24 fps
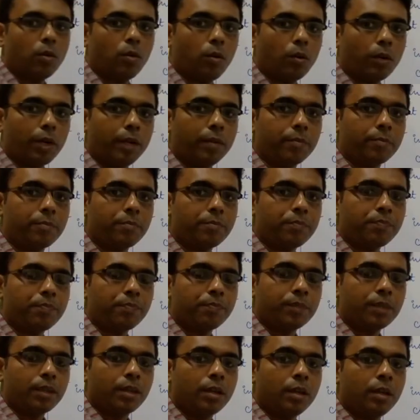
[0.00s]
Okay.
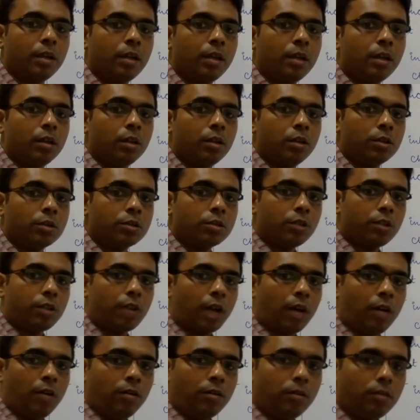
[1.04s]
So
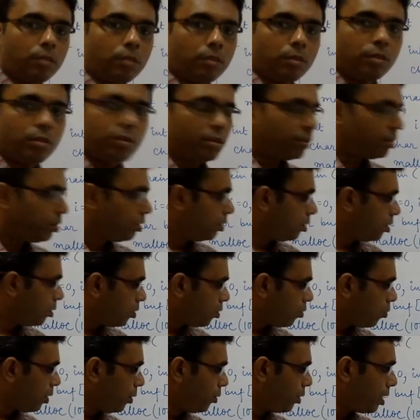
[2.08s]
now
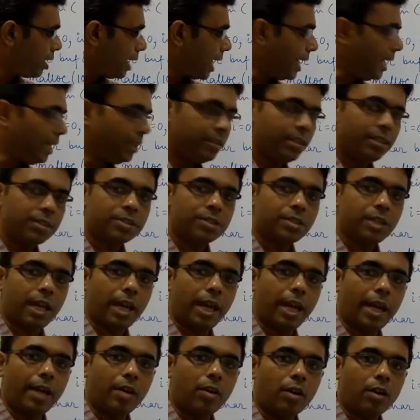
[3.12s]
we would like this
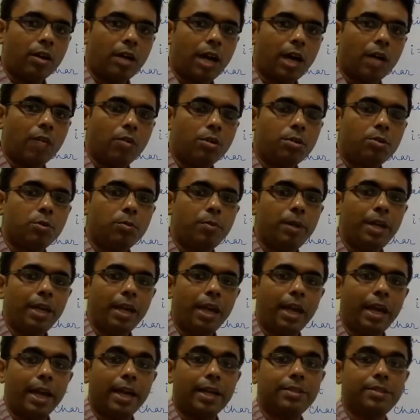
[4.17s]
a.out to be
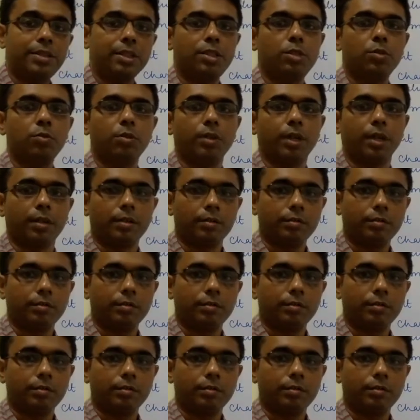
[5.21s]
executed.